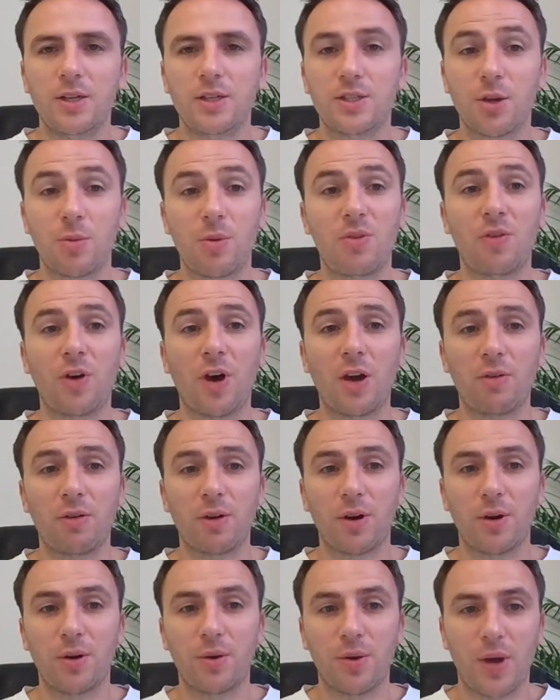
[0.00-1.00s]
So
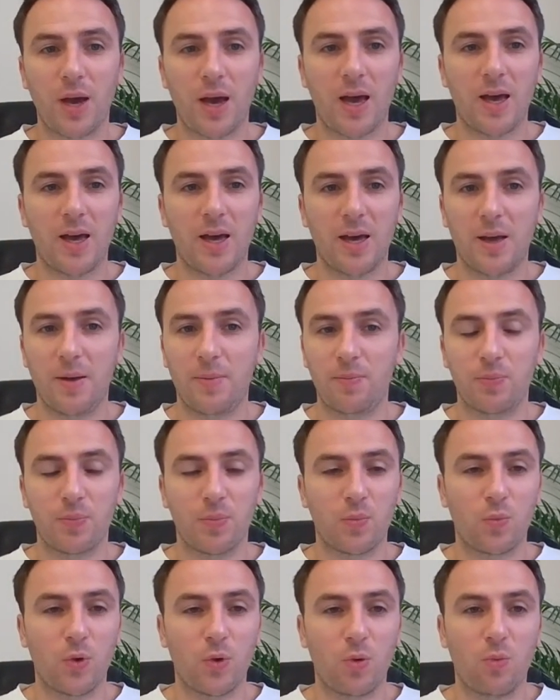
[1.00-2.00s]
Minviro,
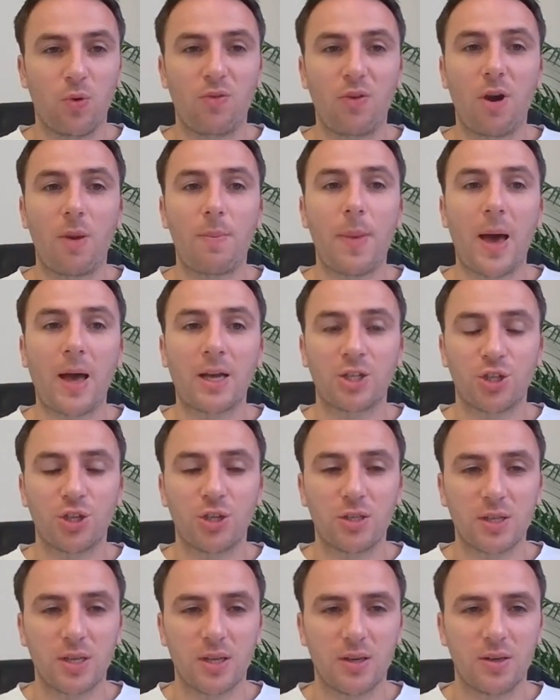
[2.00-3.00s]
we're very
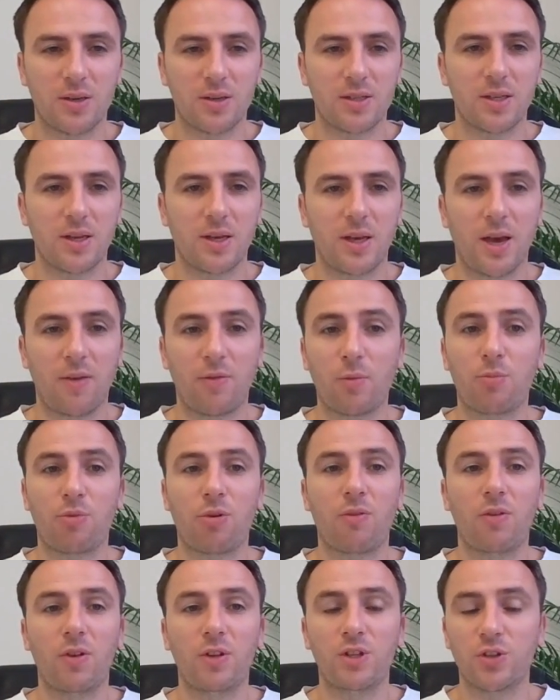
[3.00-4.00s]
passionate and have the
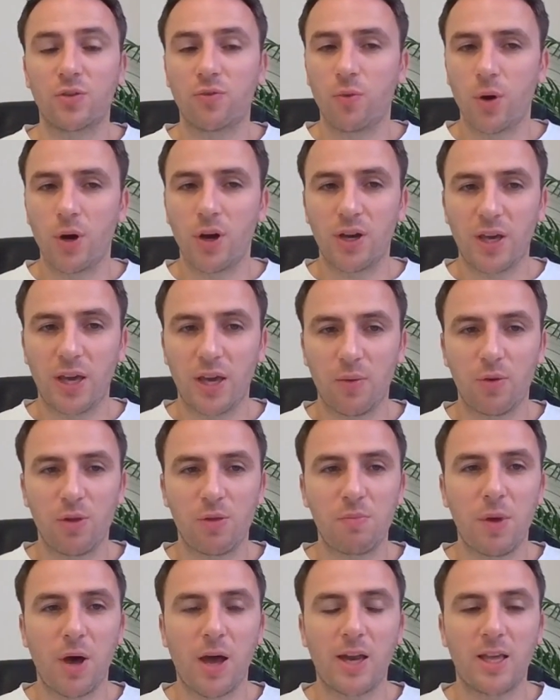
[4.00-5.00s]
privilege of working
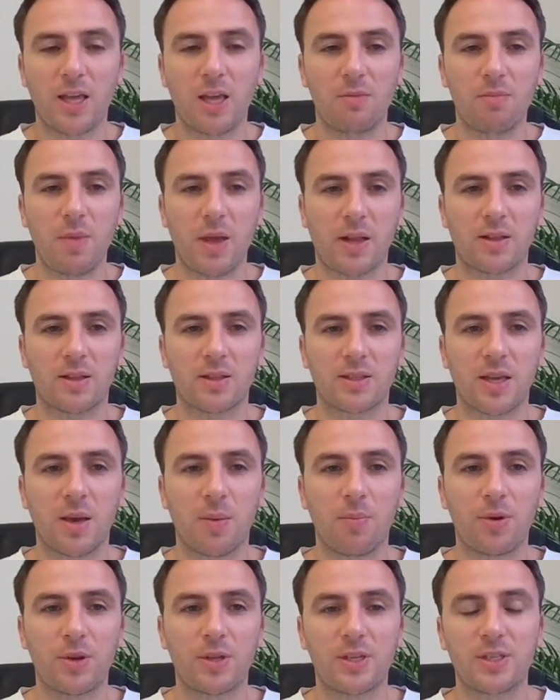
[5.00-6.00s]
with mining and metals
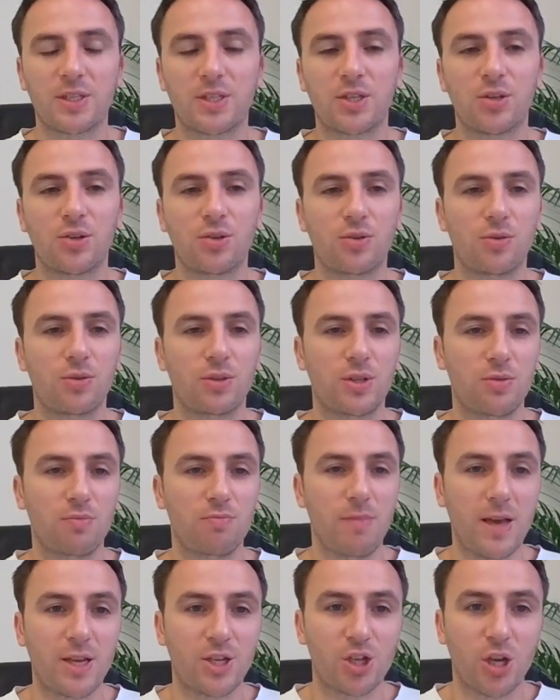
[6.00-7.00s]
companies to
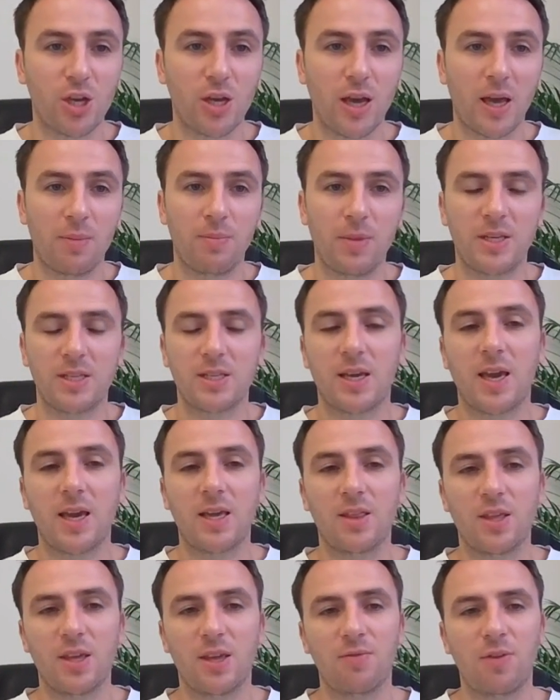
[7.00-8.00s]
measure and
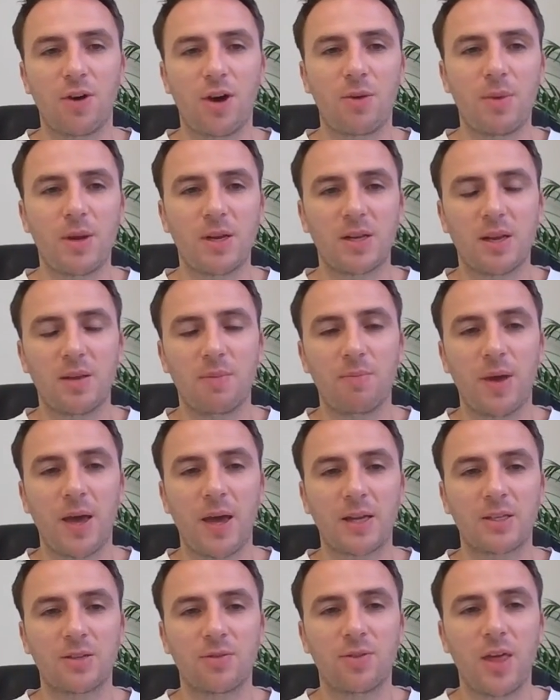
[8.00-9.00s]
mitigate the environmental
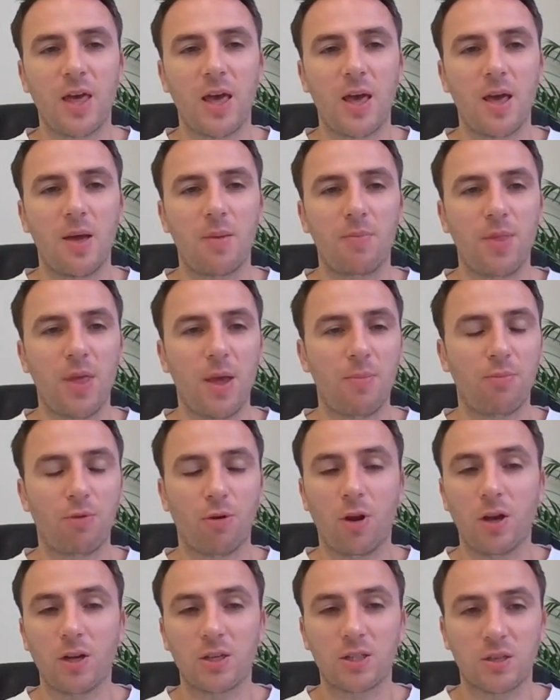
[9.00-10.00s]
impact of their
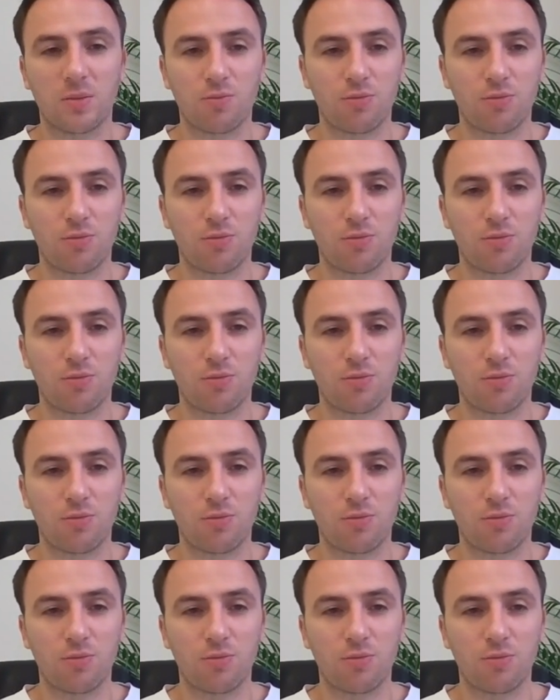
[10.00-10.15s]
products